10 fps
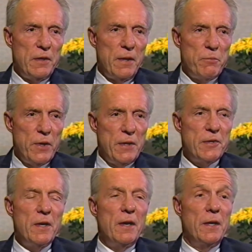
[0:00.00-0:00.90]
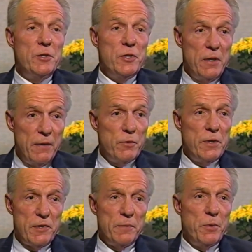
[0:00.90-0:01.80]
celebrities, and she never
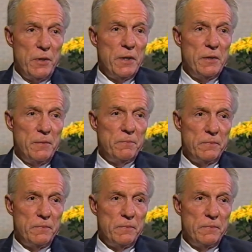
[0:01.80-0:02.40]
disappointed them